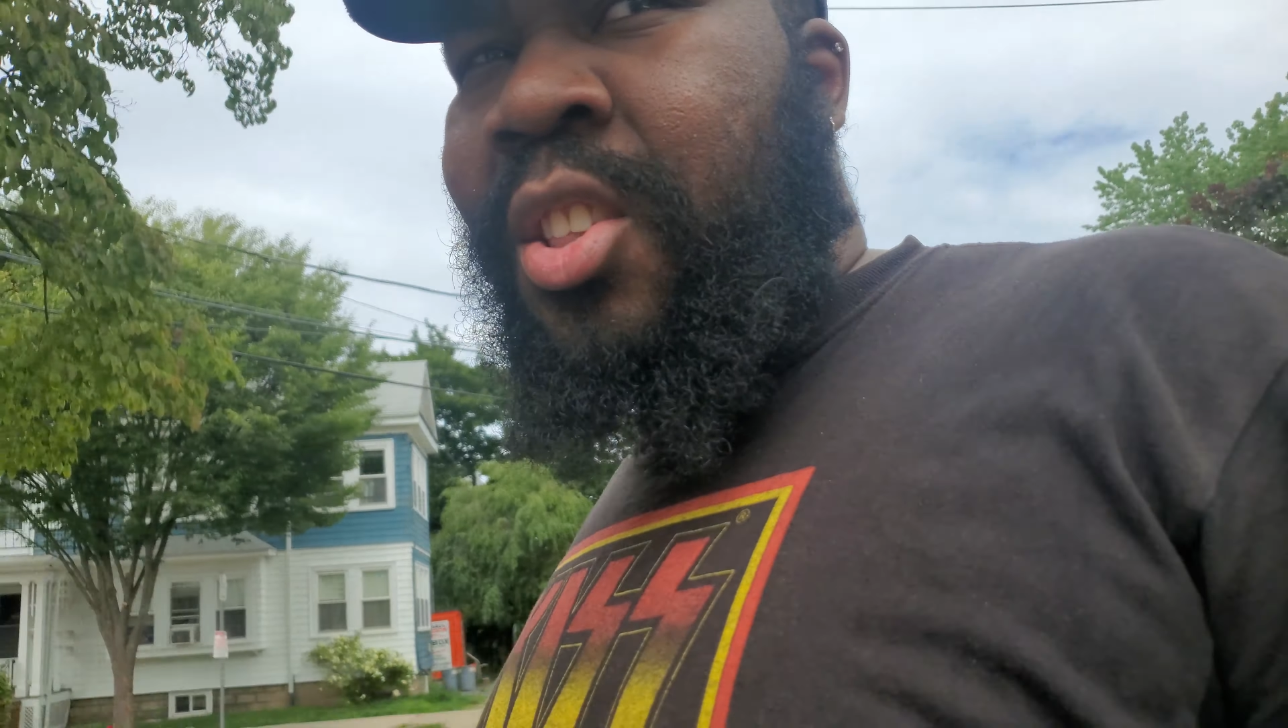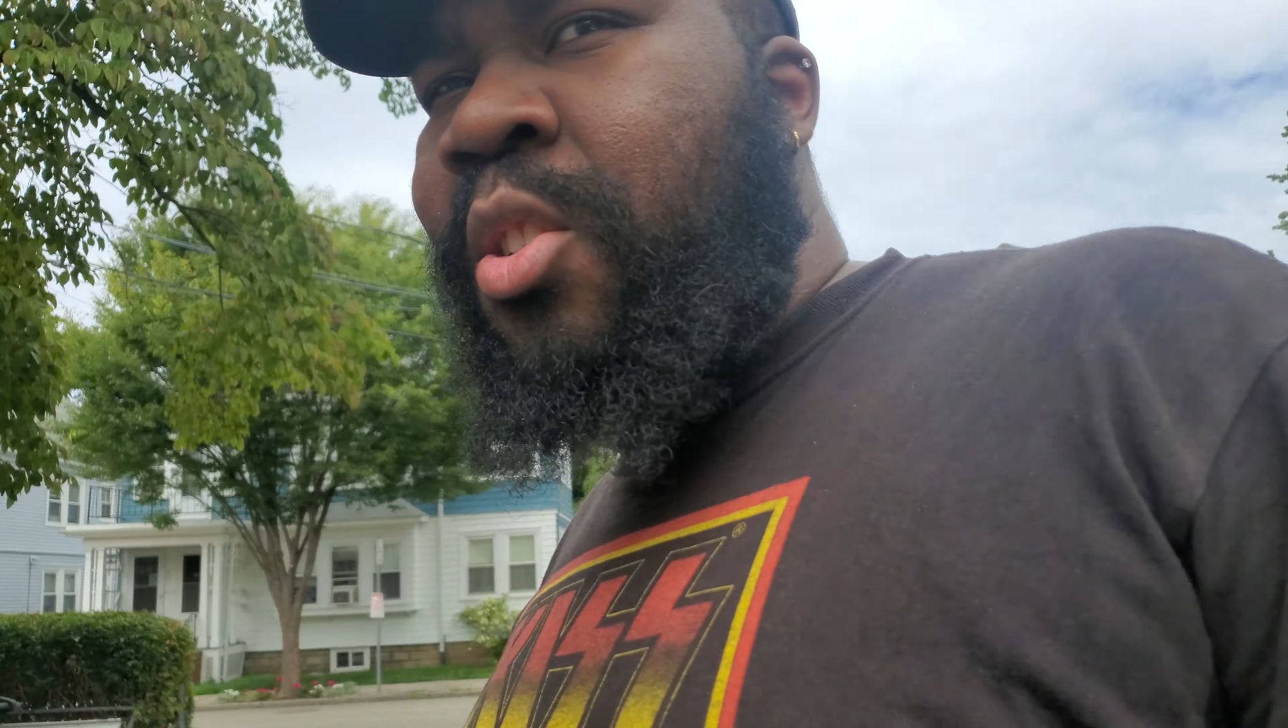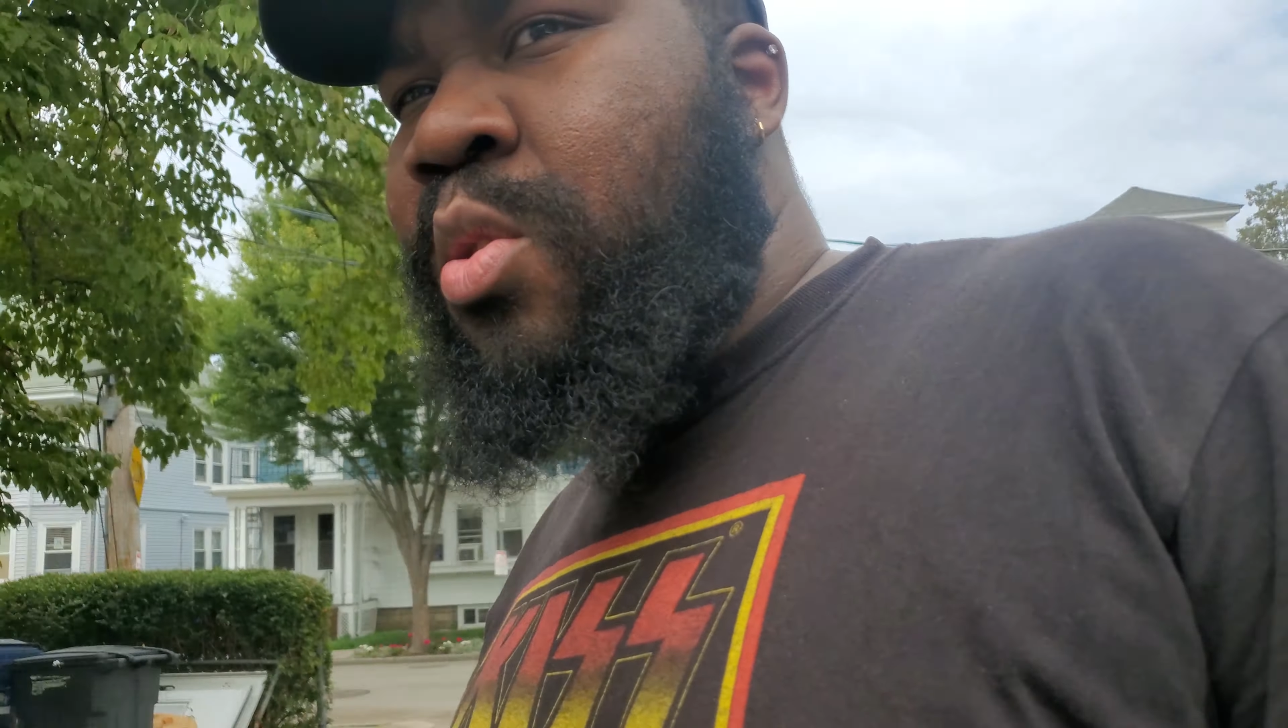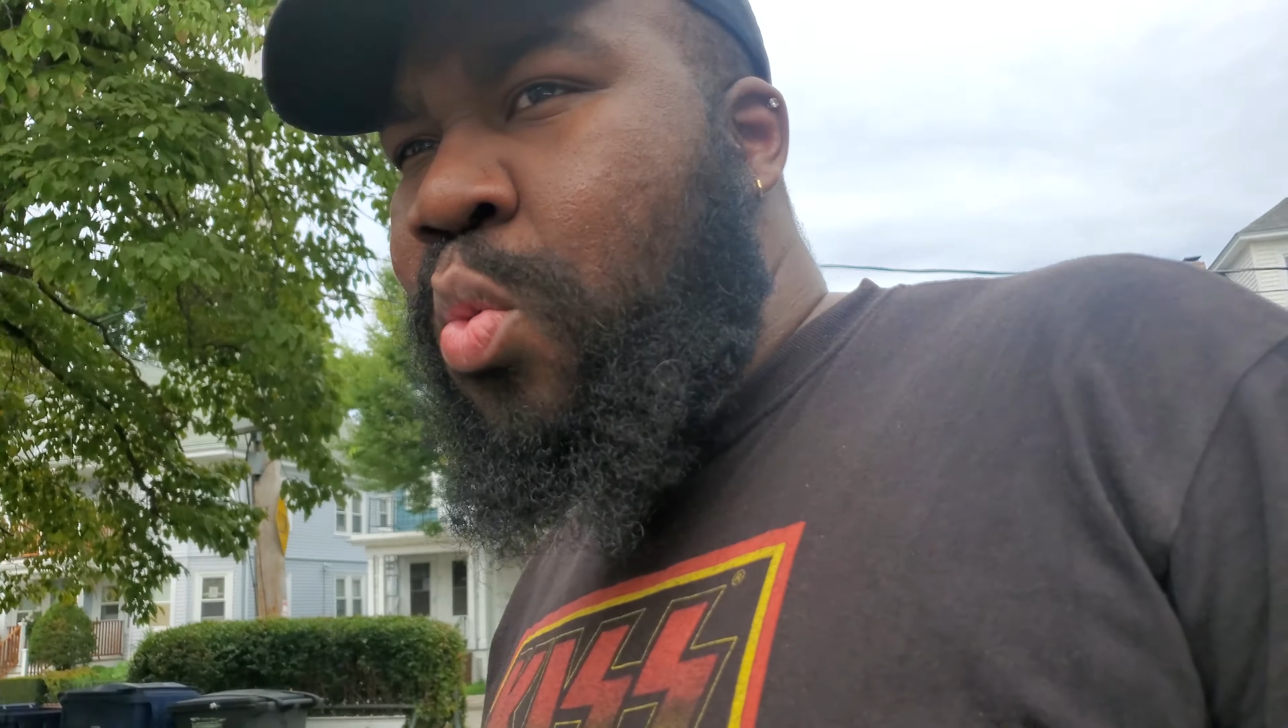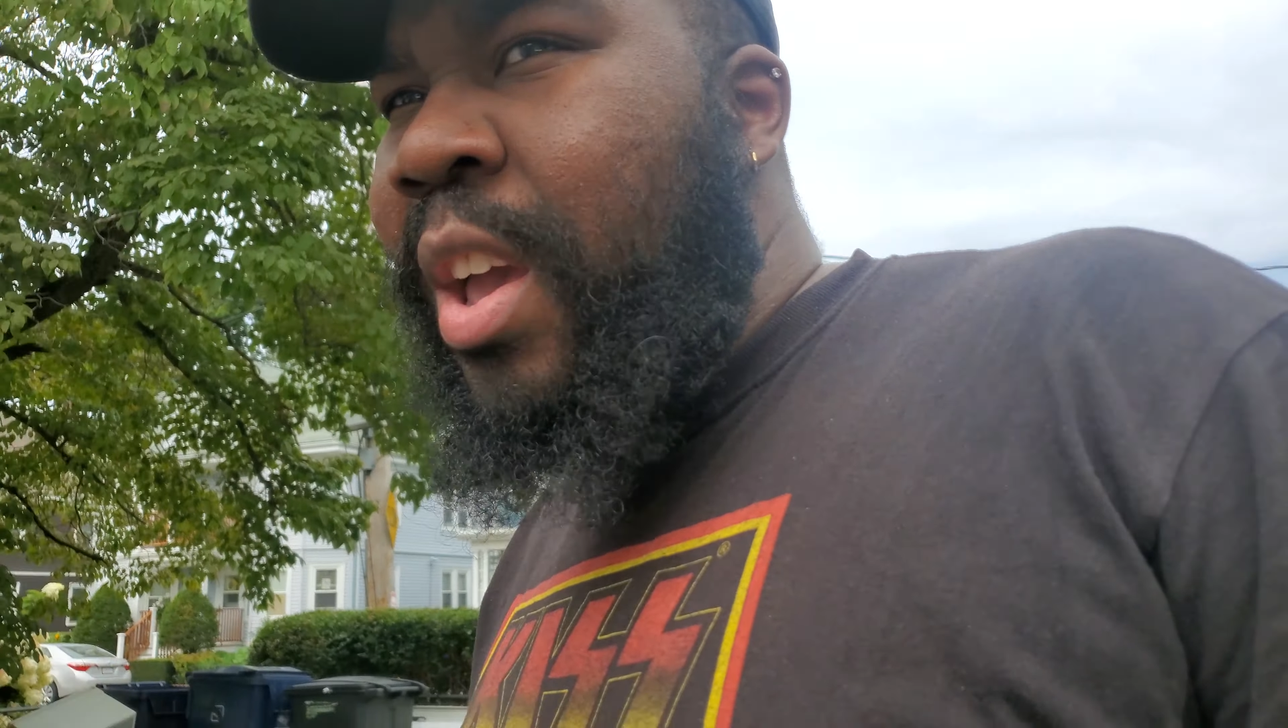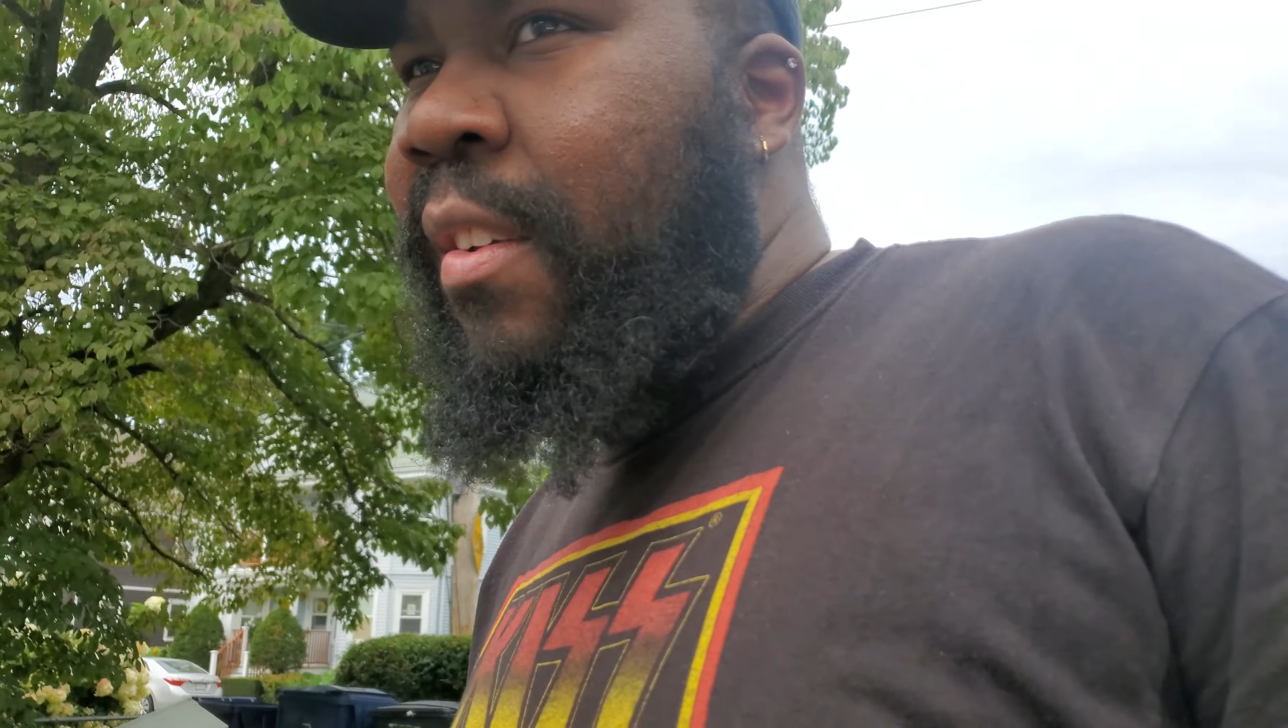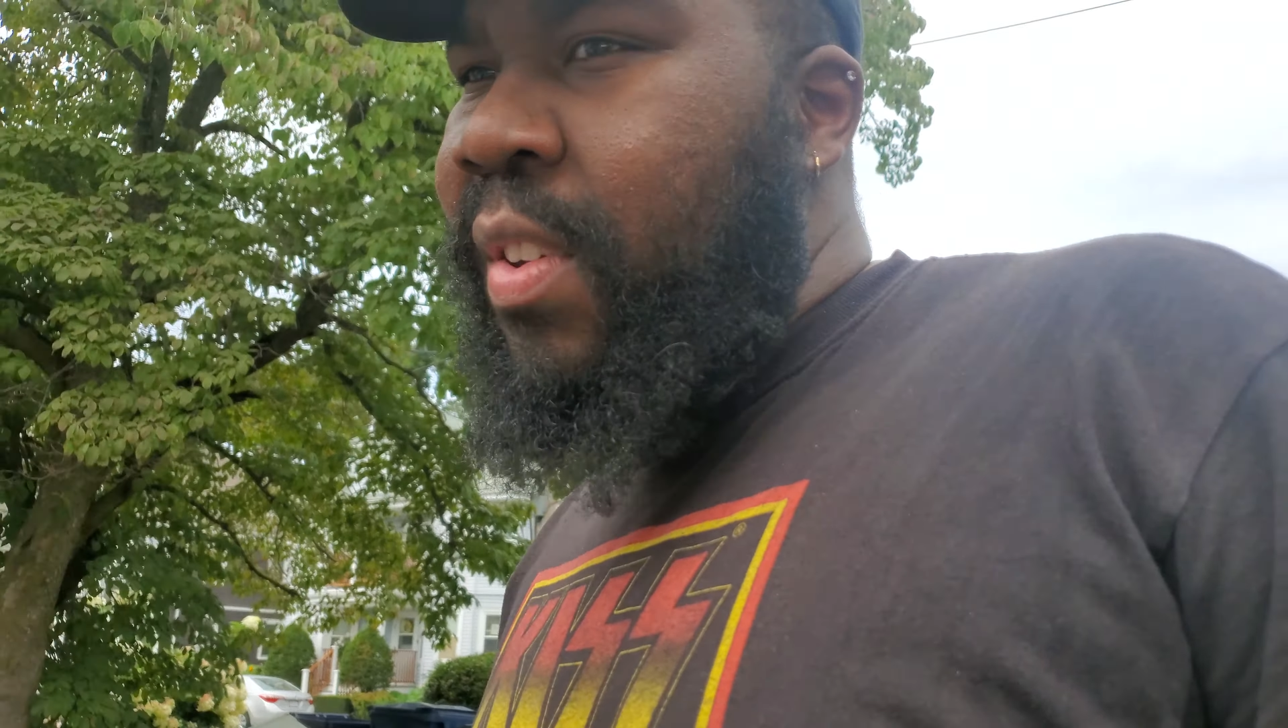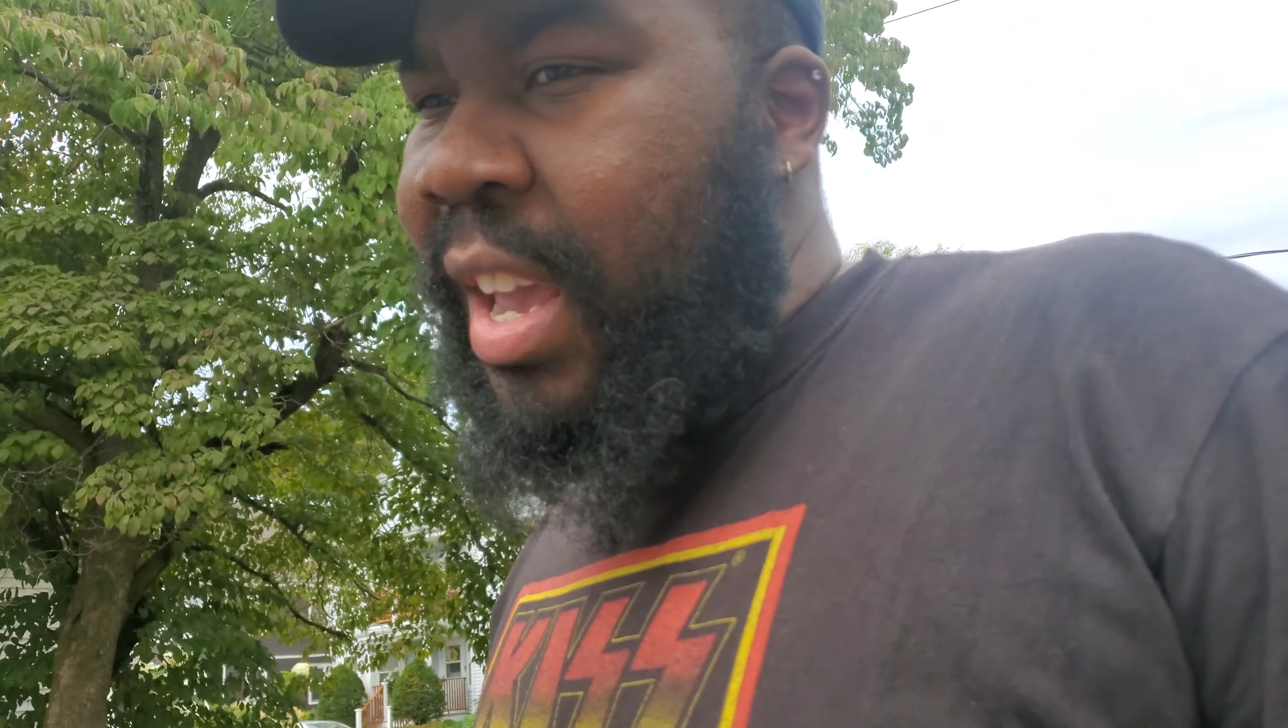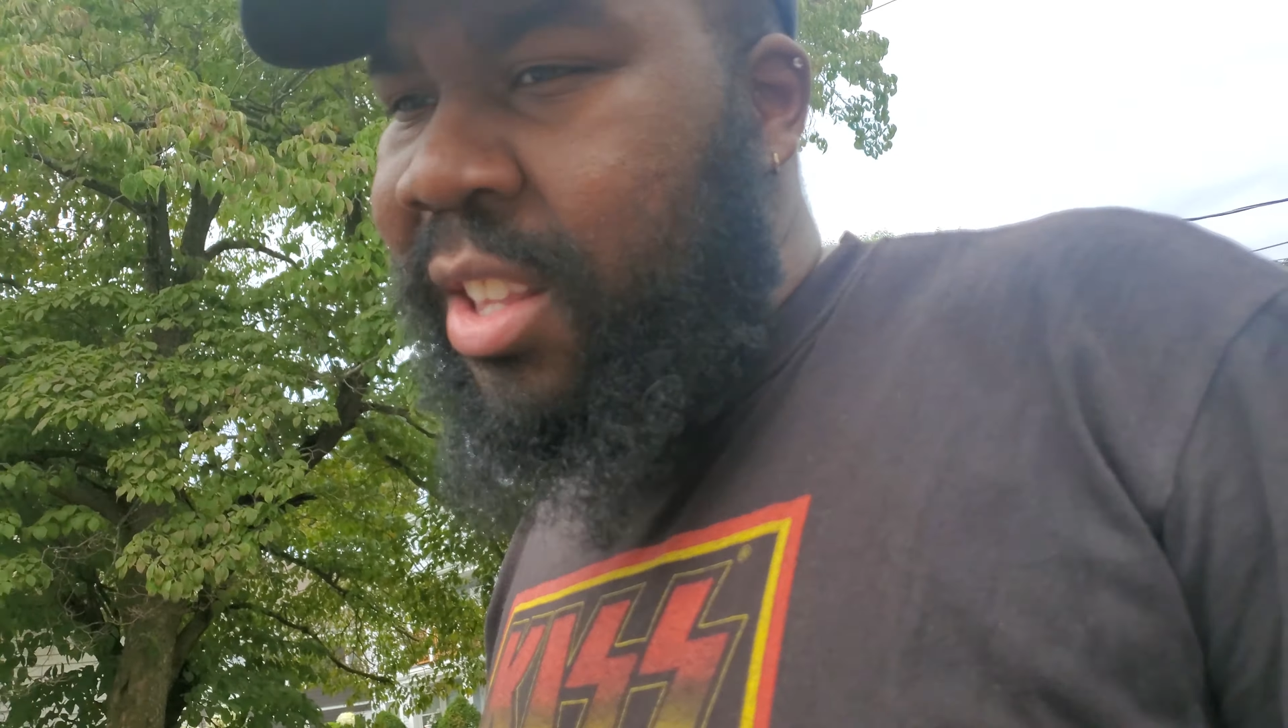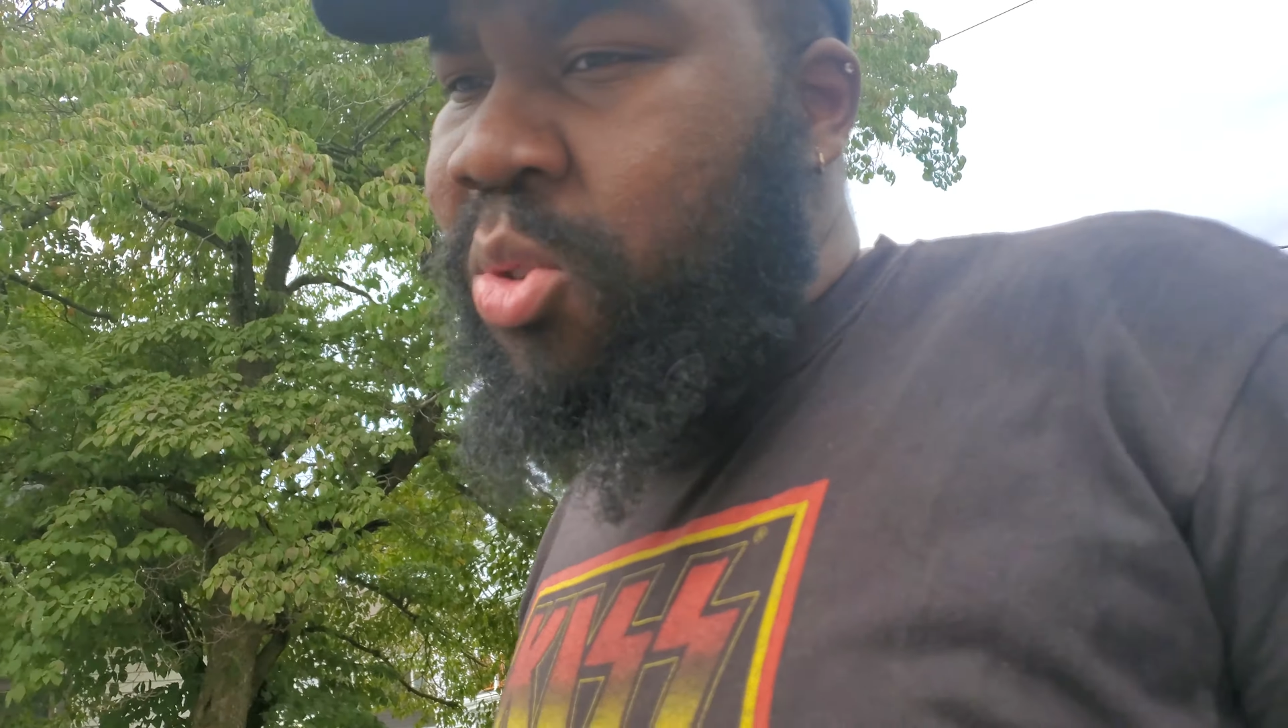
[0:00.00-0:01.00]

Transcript: these quick v